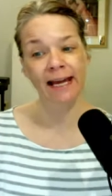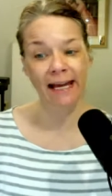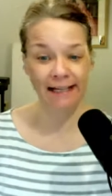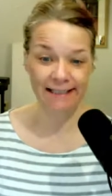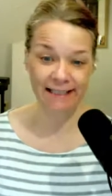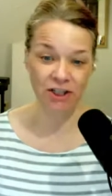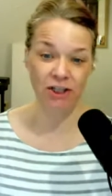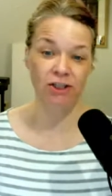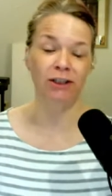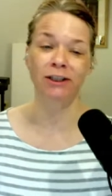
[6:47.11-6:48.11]
in
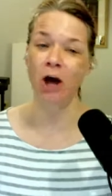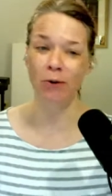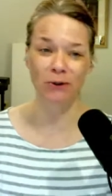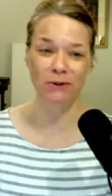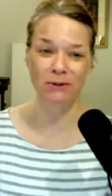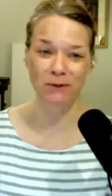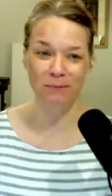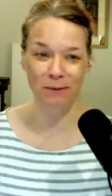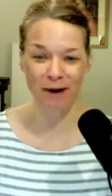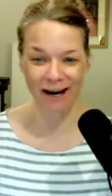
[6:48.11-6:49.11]
addition to local
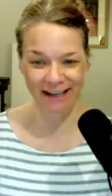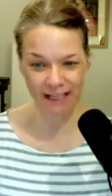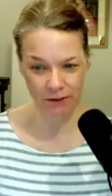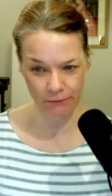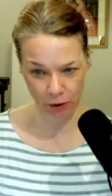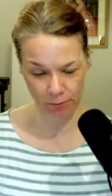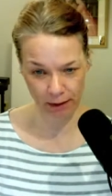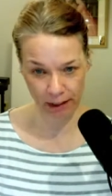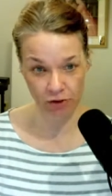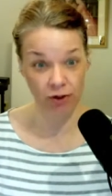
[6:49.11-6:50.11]
supermarkets, food
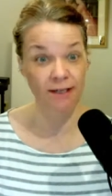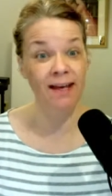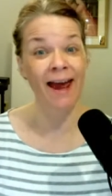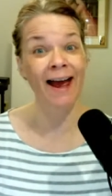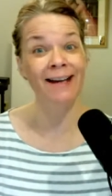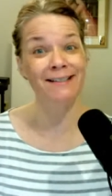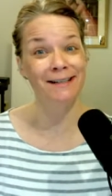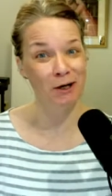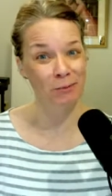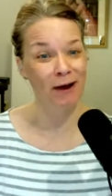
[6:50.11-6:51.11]
pantries, and
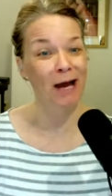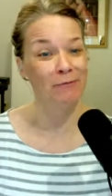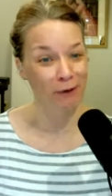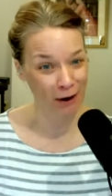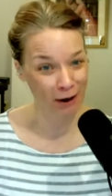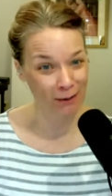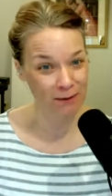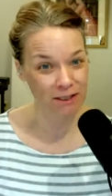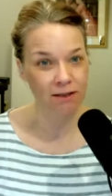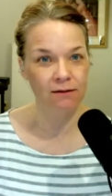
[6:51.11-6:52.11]
nearby
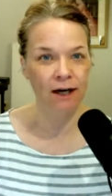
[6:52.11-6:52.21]
farms,